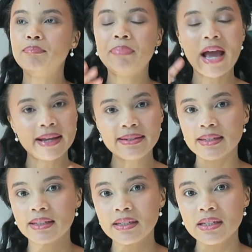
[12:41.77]

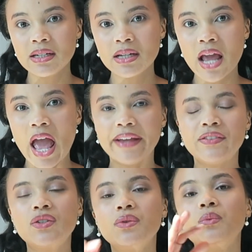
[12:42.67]
pattern
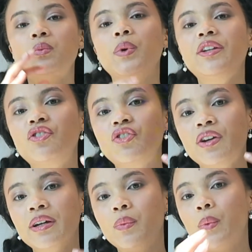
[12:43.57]
as to which
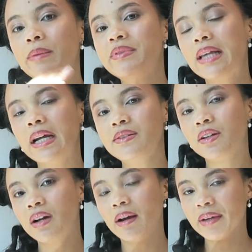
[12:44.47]
websites
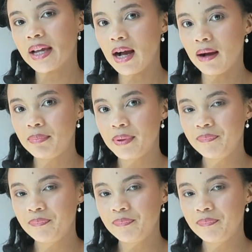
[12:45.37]
are coming up.